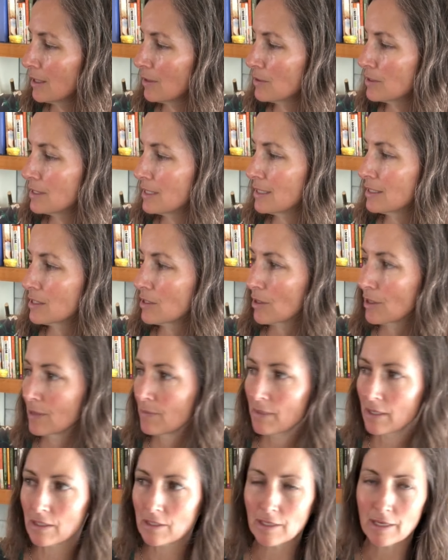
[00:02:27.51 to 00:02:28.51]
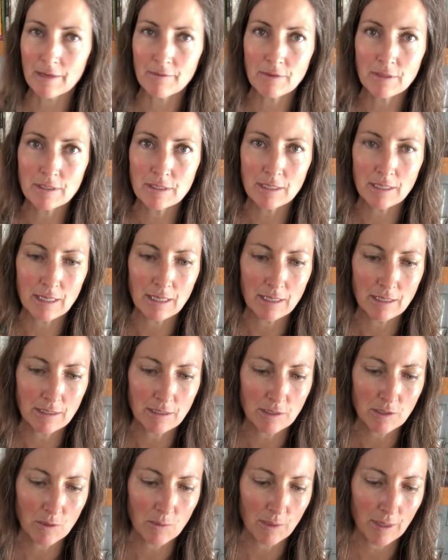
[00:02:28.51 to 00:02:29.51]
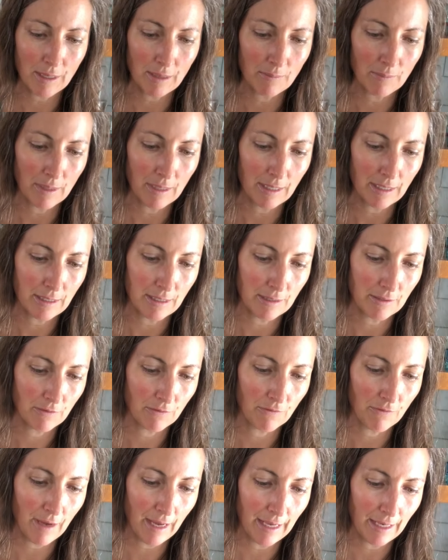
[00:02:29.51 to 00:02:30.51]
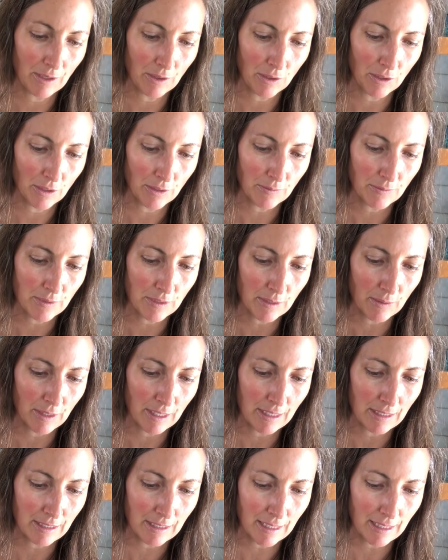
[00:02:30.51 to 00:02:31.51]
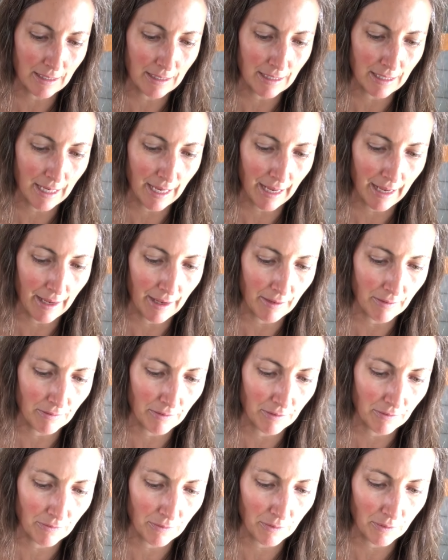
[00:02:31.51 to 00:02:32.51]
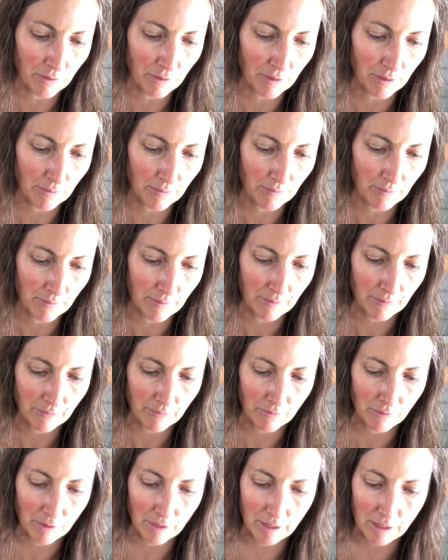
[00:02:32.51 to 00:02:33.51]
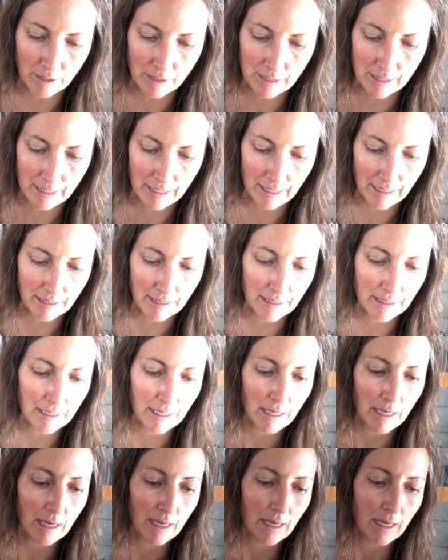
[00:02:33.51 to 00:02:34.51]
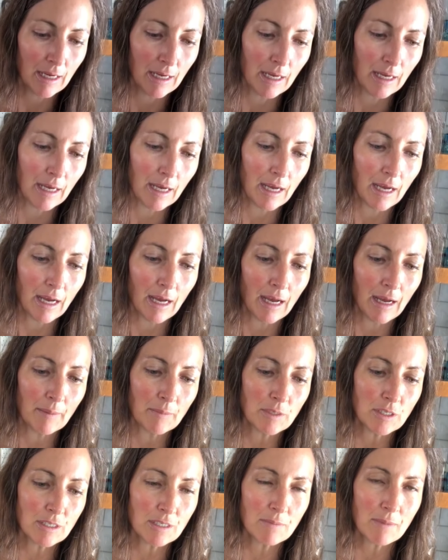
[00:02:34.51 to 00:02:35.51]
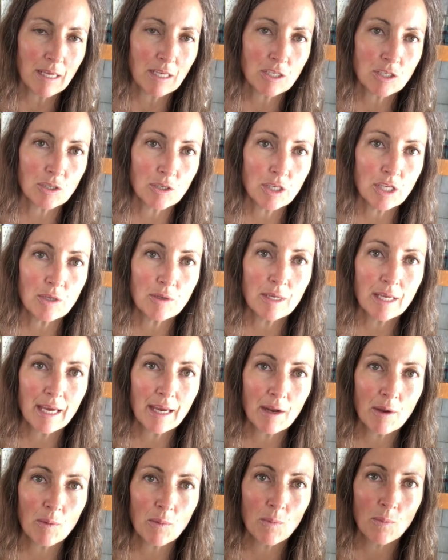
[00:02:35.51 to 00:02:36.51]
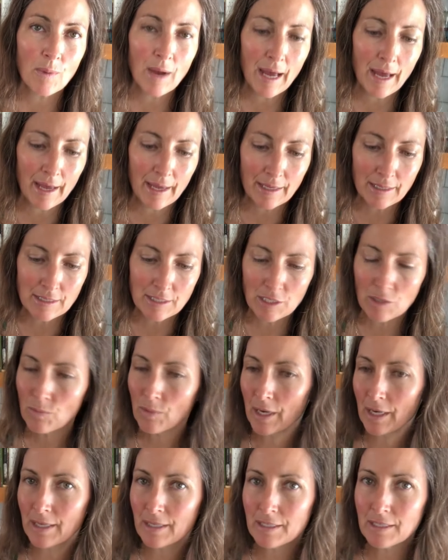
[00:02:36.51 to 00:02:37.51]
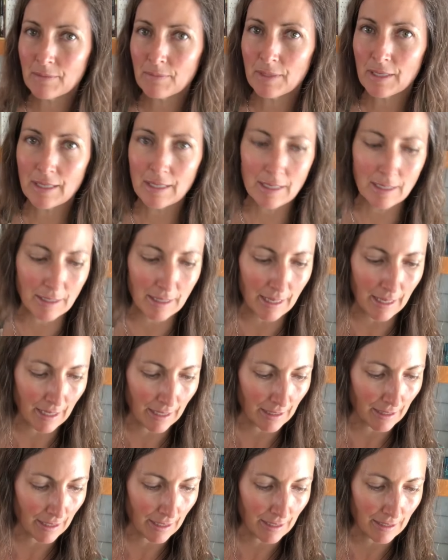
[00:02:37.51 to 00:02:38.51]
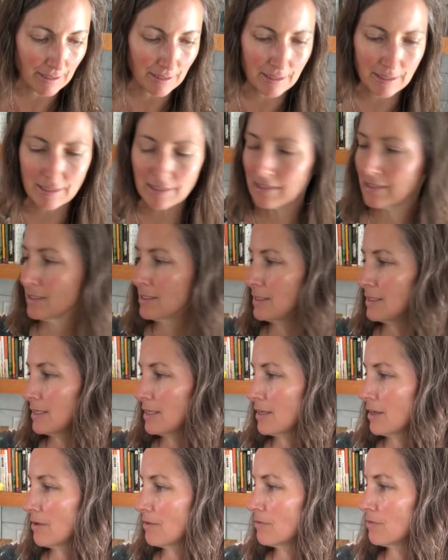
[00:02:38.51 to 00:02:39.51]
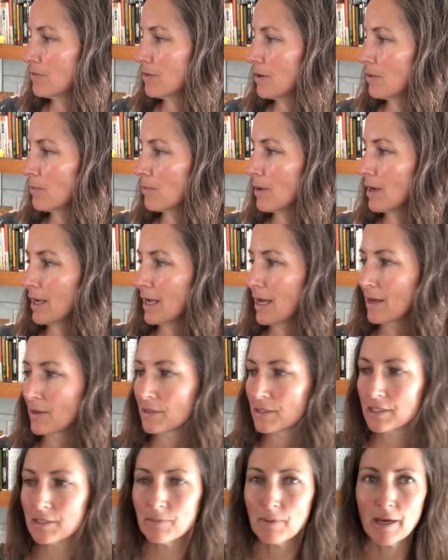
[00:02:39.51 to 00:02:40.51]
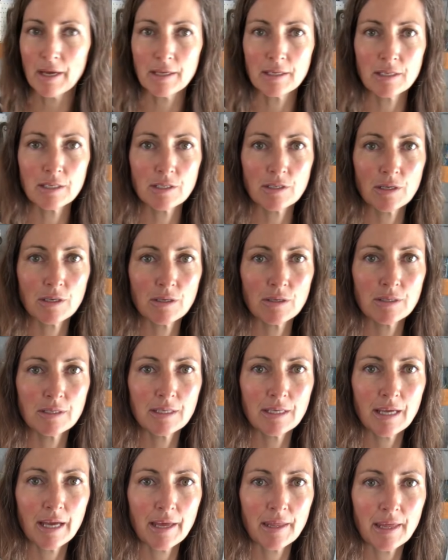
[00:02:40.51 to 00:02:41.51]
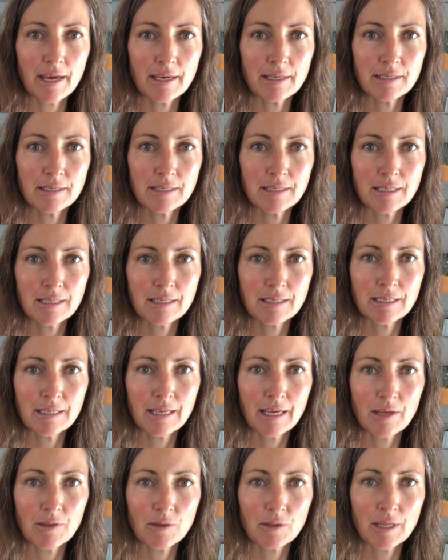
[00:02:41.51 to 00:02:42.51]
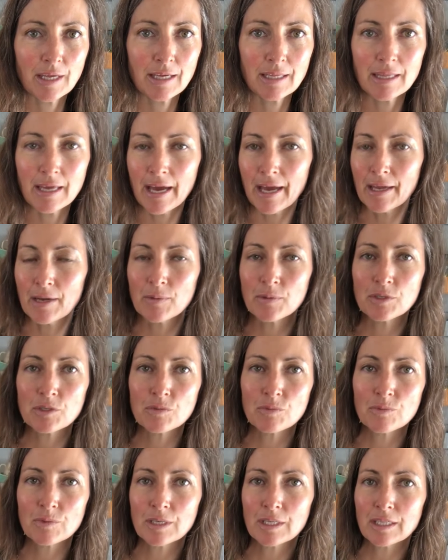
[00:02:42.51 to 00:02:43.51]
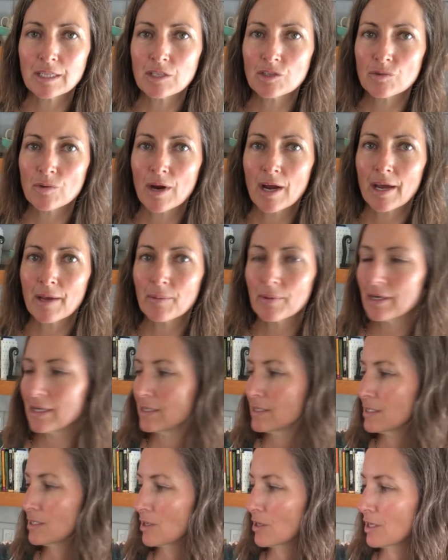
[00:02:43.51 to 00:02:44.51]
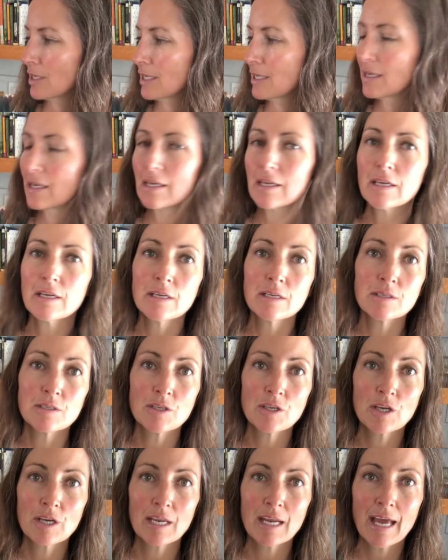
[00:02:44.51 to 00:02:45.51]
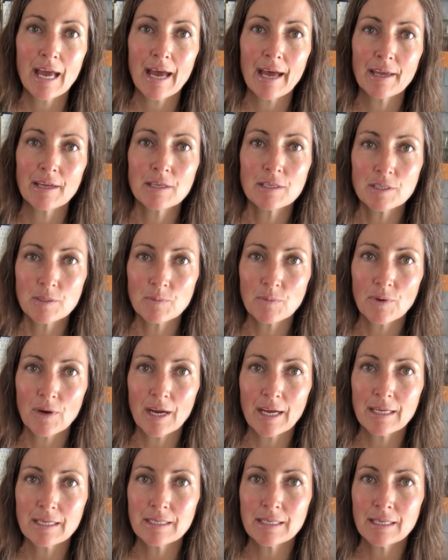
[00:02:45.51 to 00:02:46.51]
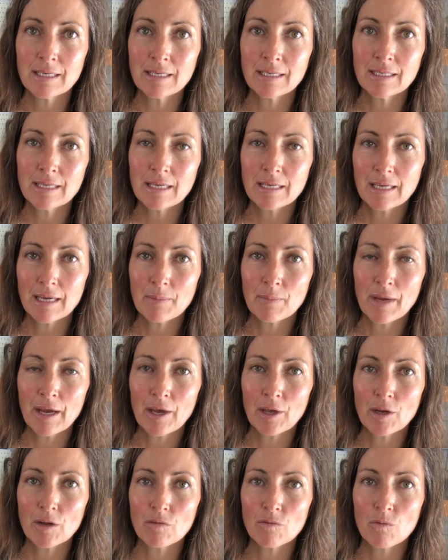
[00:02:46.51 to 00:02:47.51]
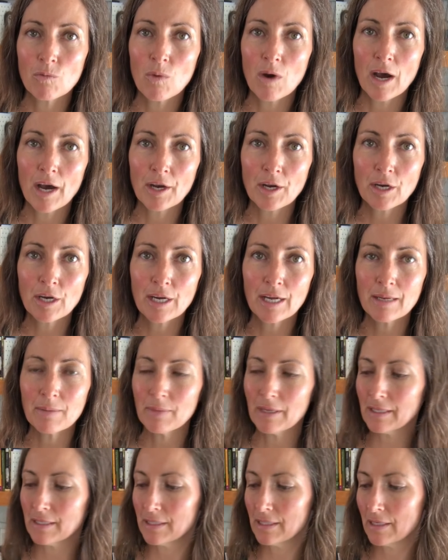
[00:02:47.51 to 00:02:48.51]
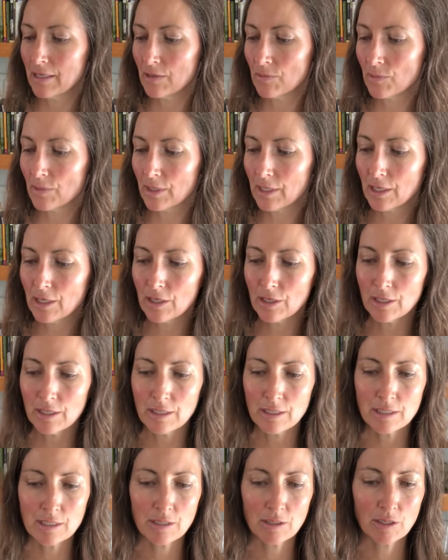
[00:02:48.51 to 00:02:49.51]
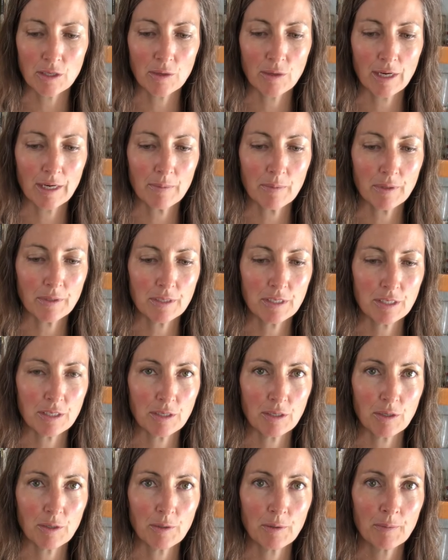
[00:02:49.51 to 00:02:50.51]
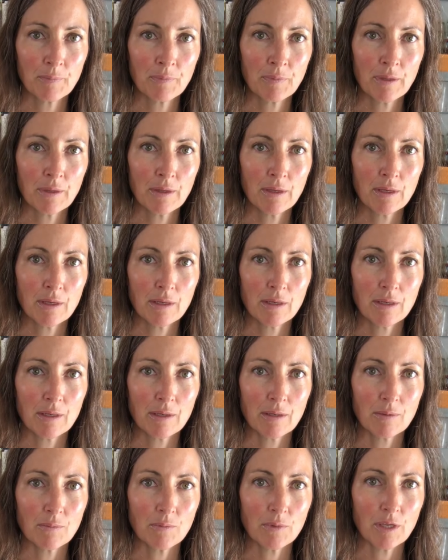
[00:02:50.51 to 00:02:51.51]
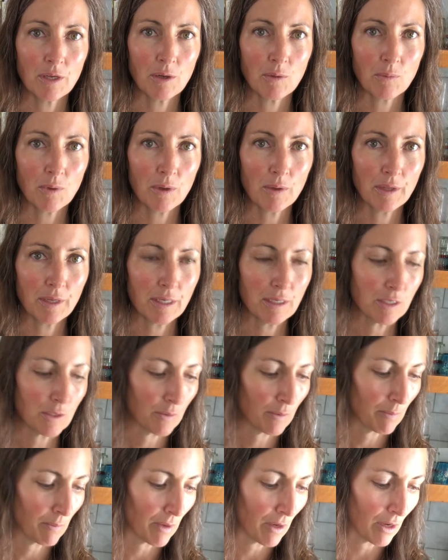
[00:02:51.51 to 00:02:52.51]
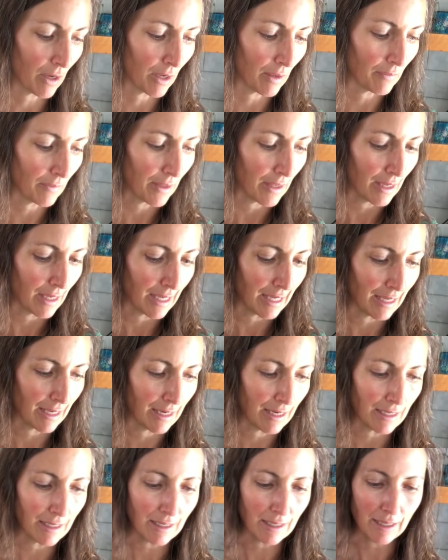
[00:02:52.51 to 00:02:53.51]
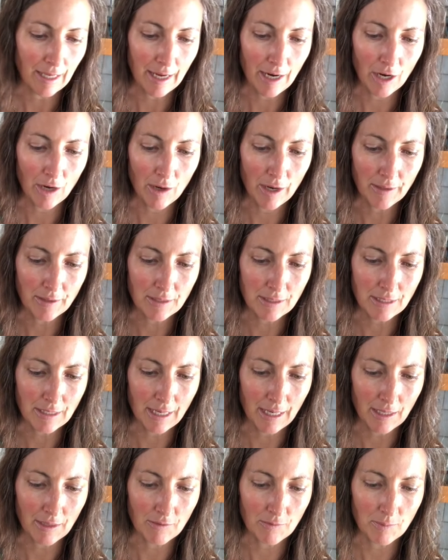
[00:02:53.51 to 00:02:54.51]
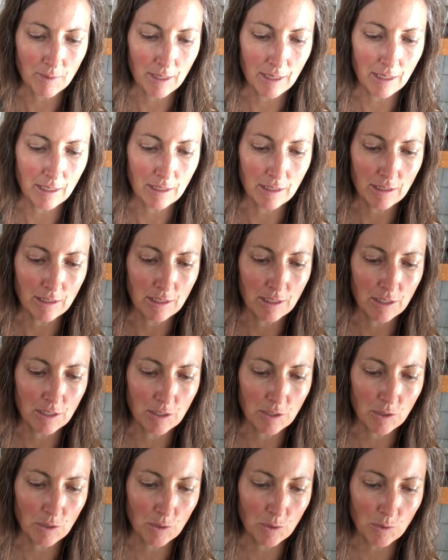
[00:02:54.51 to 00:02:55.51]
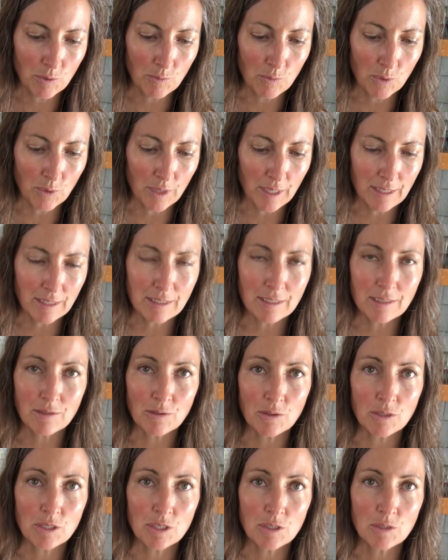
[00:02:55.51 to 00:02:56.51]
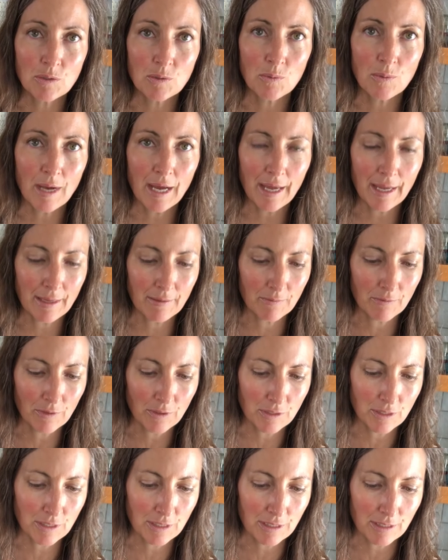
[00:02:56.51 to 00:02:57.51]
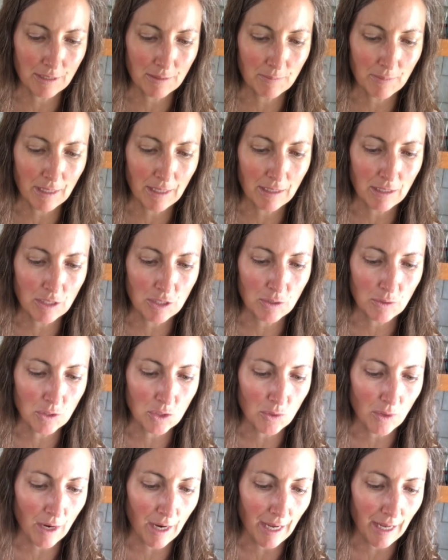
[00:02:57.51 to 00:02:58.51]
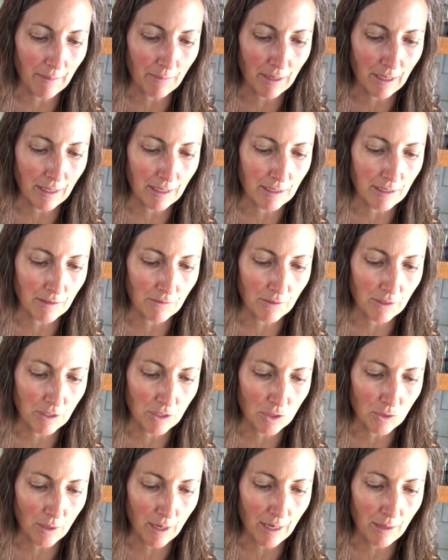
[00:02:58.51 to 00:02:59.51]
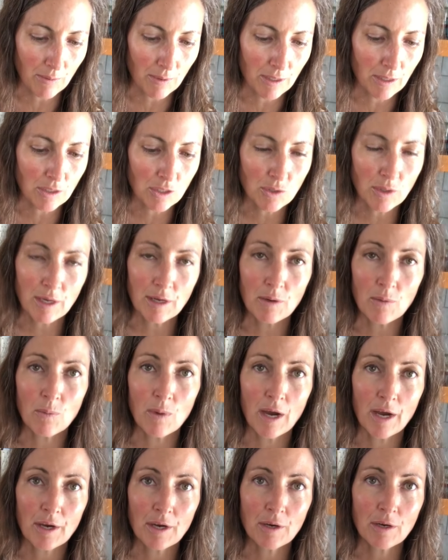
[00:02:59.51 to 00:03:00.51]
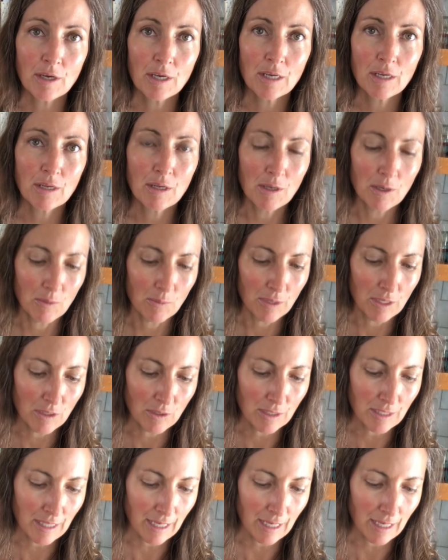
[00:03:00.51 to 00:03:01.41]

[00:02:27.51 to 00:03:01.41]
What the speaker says: know, seed starting mix obviously is quite a bit finer, so it is nice to have for little seeds. Just make sure you get it wet. You want it to be like the consistency of a wrung out sponge. So you see how that sticks together like that? It was really dry when I started. So you're gonna add a surprising amount of water and mix it in really good until you're able to, you know, roll it into a ball. And err on the side of being too moist or too wet versus being too dry, because if it's dry when you try to water, when you're